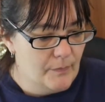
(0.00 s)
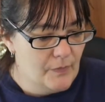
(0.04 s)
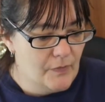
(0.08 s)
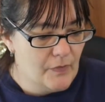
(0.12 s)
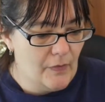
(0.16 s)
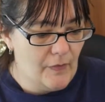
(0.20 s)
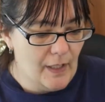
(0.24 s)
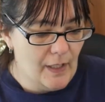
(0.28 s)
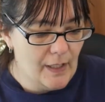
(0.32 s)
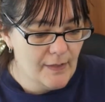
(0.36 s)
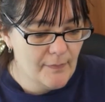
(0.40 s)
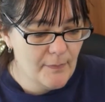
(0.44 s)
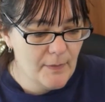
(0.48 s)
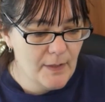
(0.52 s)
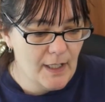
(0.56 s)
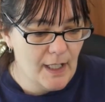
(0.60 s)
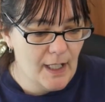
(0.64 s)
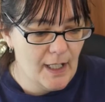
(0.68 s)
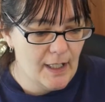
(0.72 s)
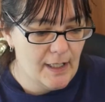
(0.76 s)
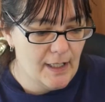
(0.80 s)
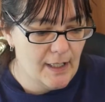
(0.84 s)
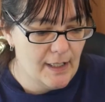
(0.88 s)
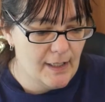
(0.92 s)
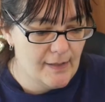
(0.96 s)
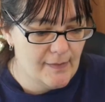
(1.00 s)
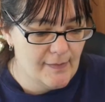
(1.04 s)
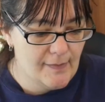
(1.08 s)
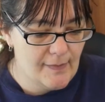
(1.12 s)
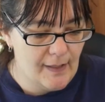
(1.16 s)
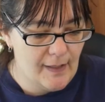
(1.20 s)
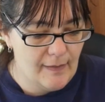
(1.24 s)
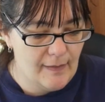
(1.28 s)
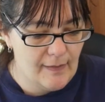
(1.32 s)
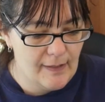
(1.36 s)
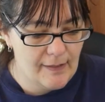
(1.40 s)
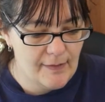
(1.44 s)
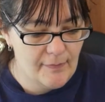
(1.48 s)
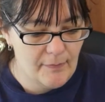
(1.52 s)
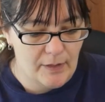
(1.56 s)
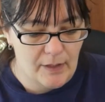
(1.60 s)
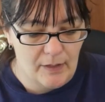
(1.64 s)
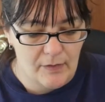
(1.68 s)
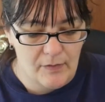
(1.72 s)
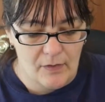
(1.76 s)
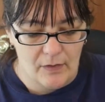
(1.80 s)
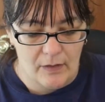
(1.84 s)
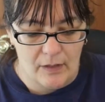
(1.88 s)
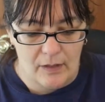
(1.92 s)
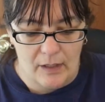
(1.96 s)
So that's what that is, and that's what
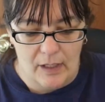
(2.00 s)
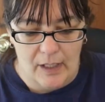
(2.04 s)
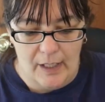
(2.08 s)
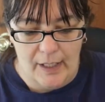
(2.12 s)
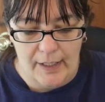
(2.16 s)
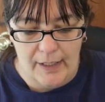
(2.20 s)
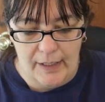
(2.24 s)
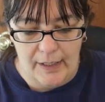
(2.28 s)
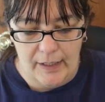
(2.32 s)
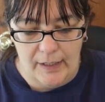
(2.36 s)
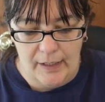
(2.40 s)
those look like.